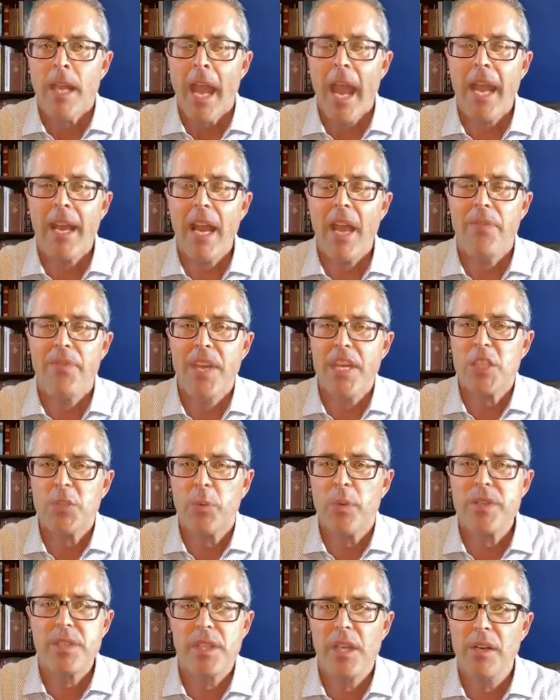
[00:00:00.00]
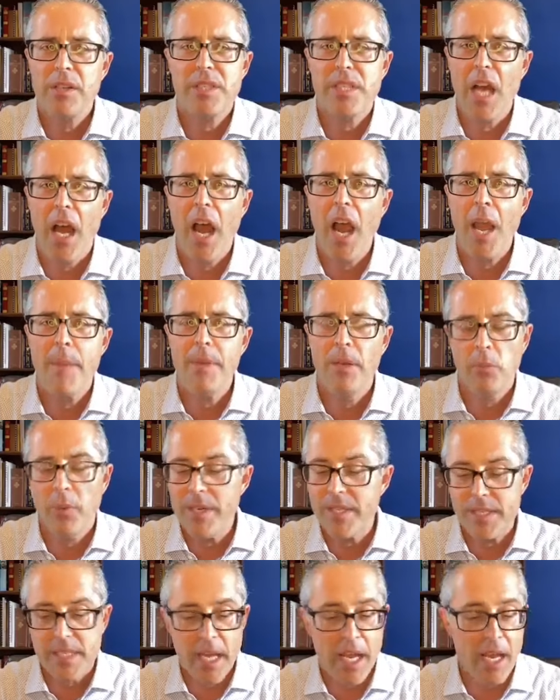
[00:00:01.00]
And, and this was their time. And
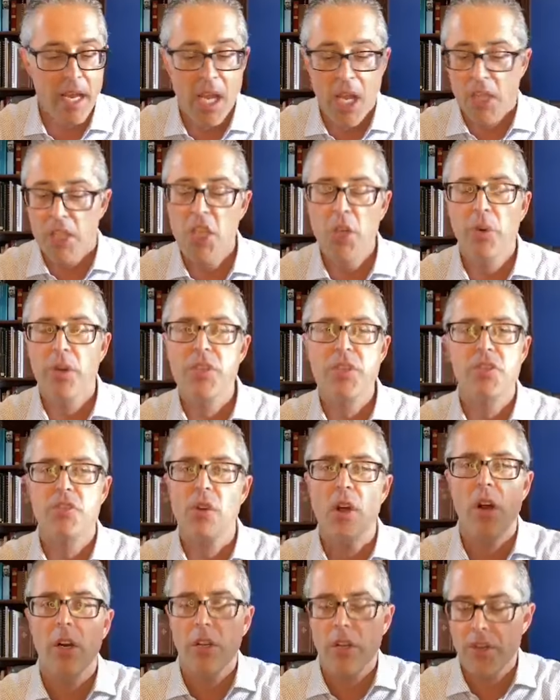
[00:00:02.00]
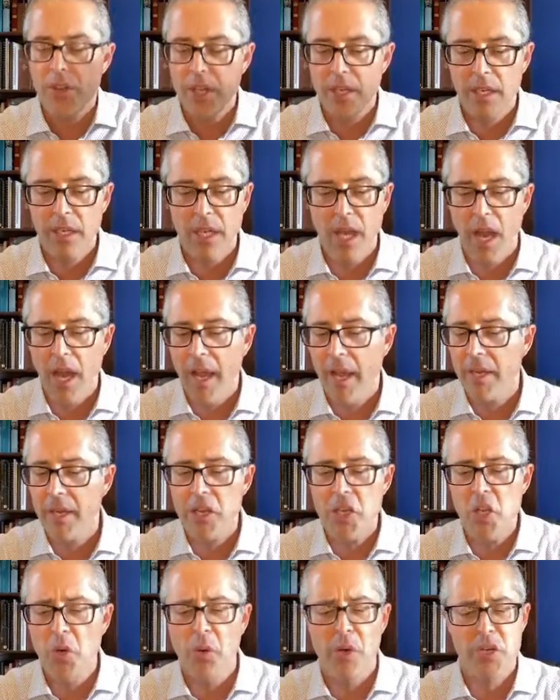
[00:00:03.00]
we say, You were stronger than a lion
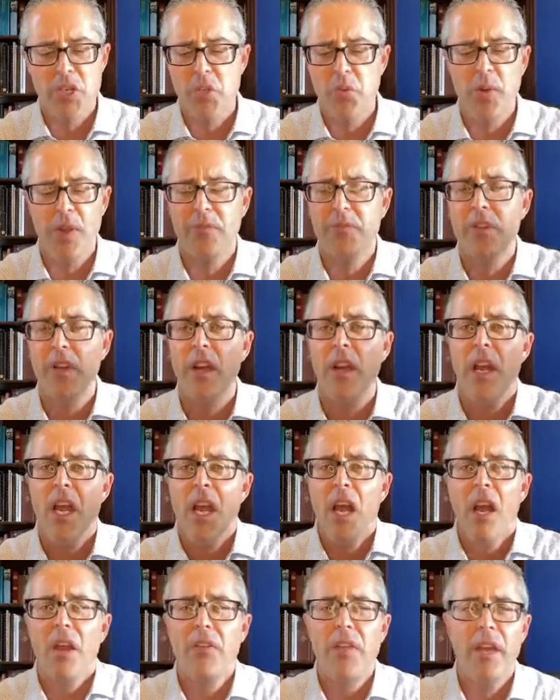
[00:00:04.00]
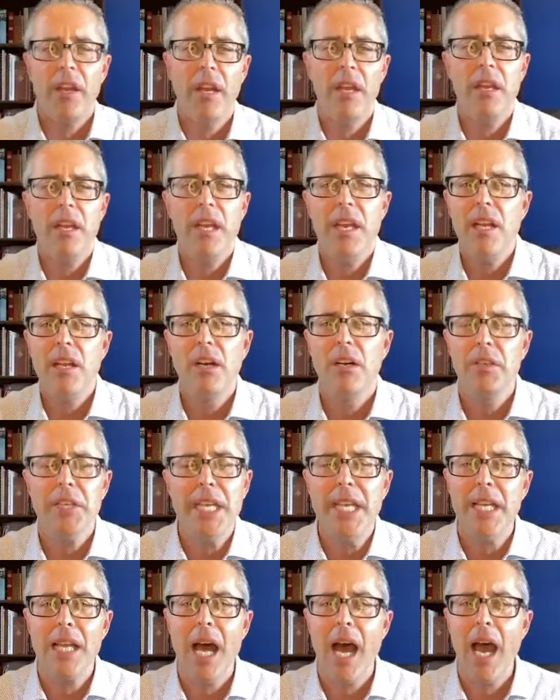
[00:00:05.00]
and you were swifter than an eagle,
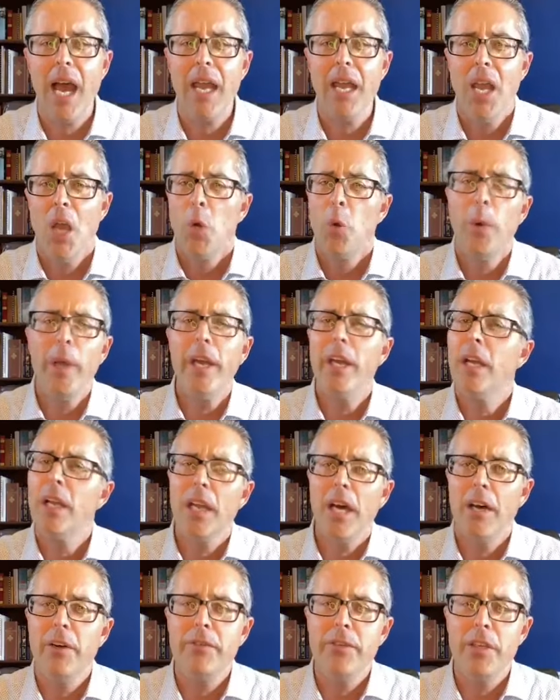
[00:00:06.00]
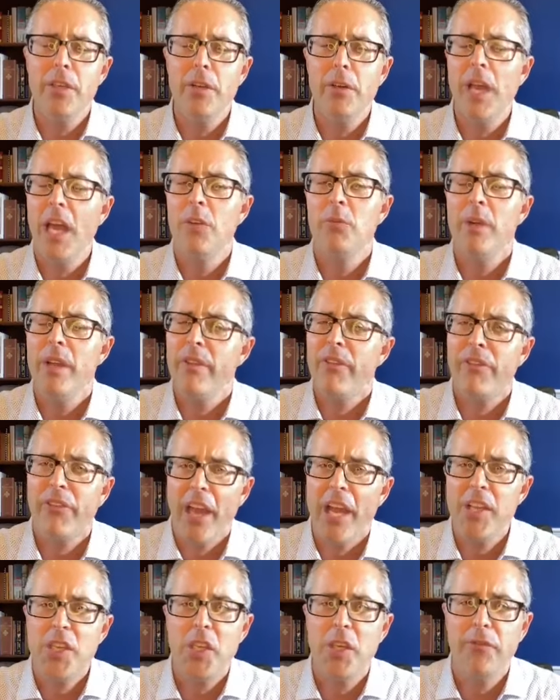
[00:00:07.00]
Eli. We love you and we
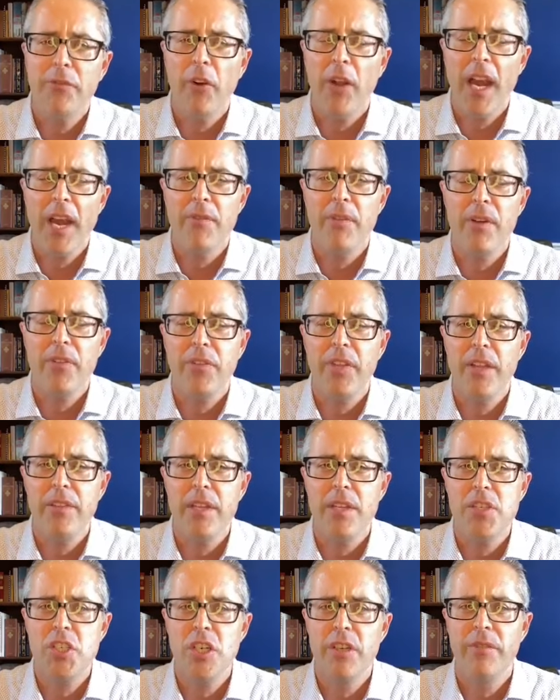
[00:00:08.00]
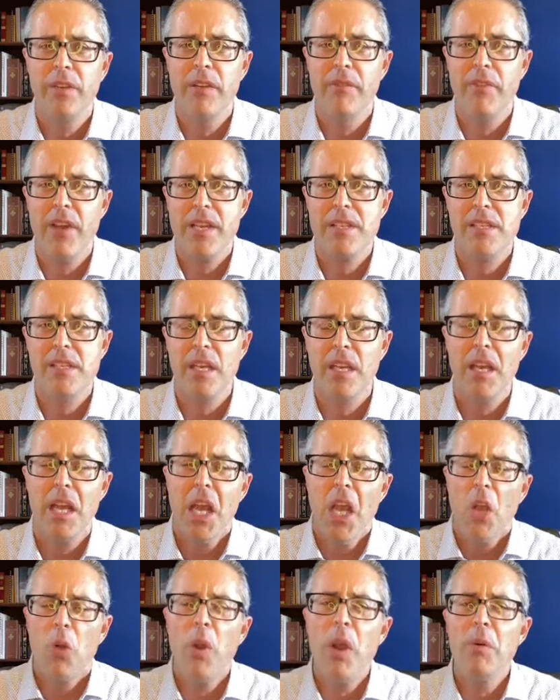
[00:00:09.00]
thank you for everything that you've invested.
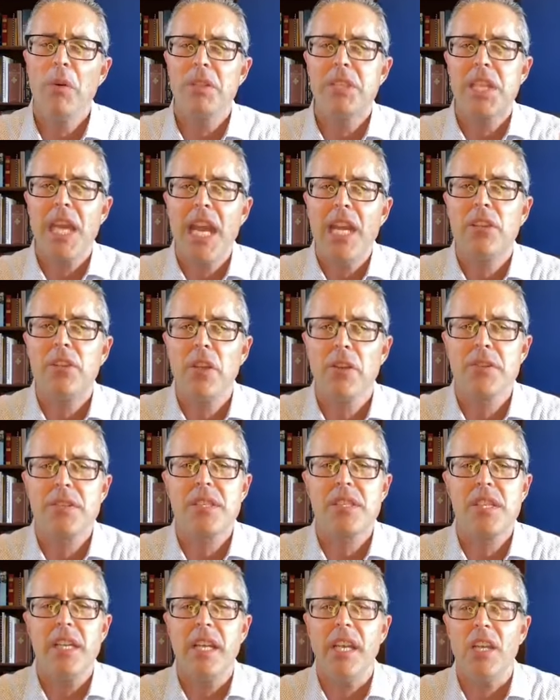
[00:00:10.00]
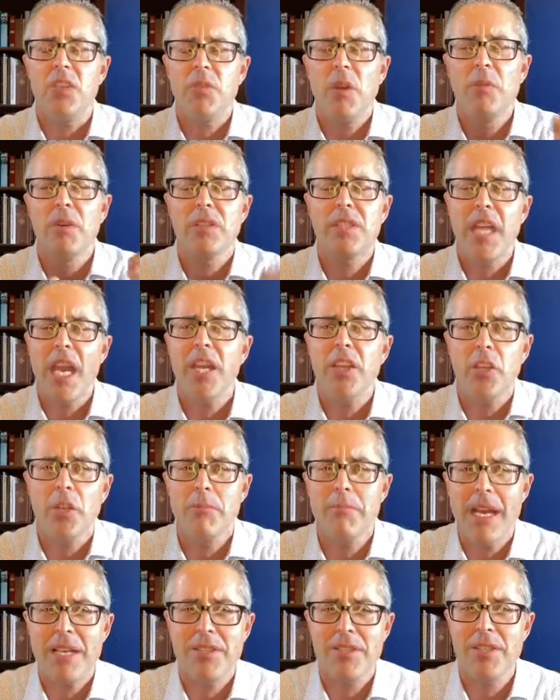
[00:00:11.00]
We will take those seeds. We will take your
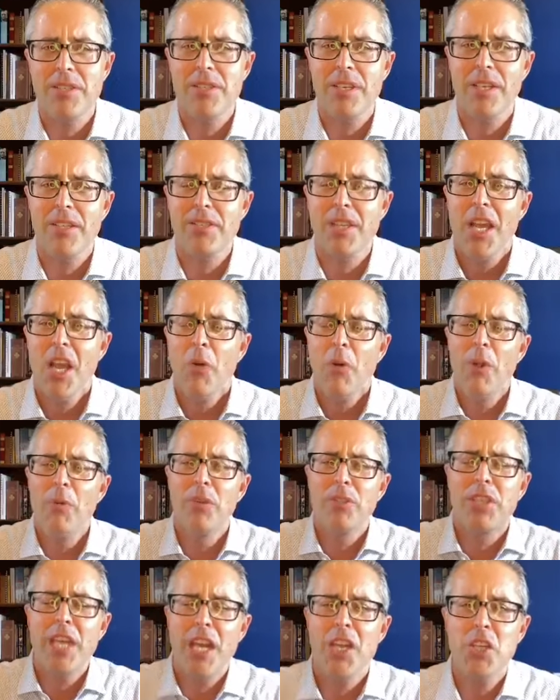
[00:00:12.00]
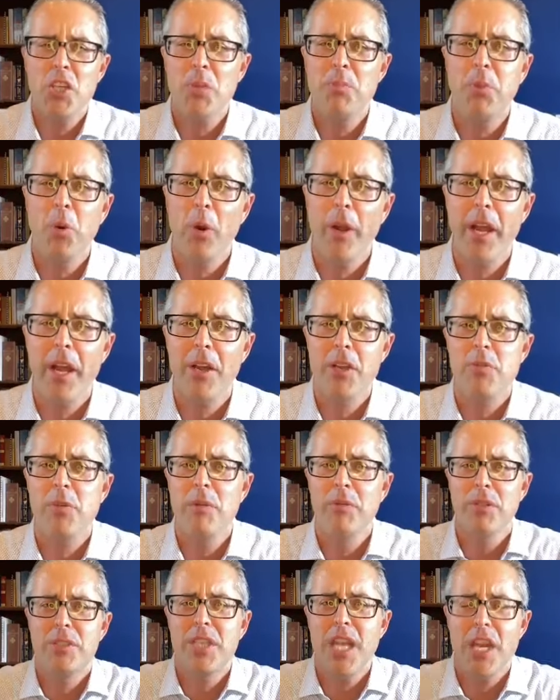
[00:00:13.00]
messages. We will take your prayers. We
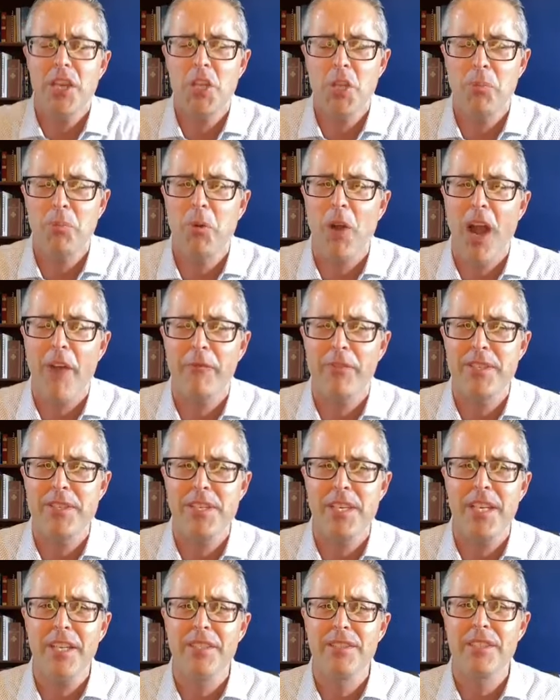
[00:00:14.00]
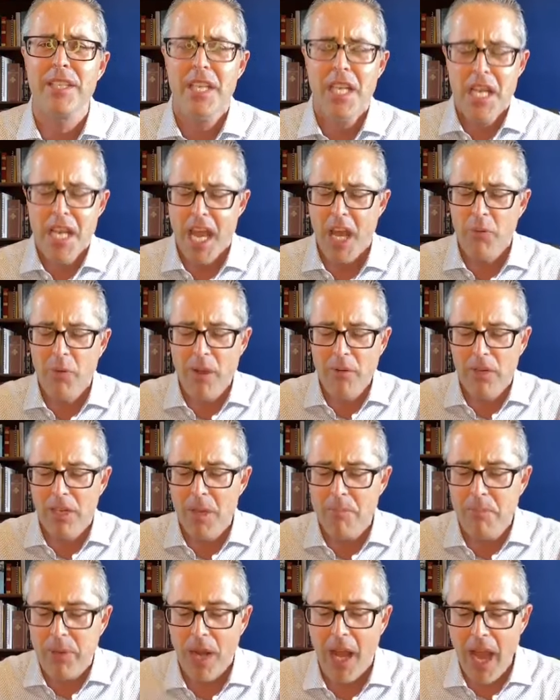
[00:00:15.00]
will take your prophecies and we will
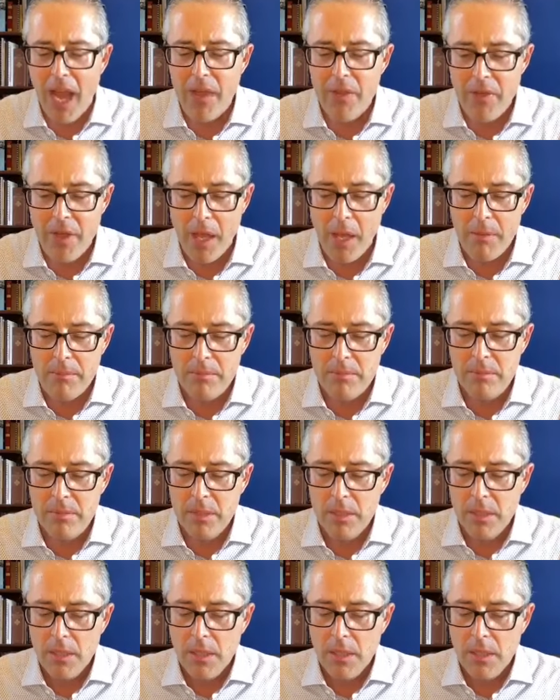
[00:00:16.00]
apply them.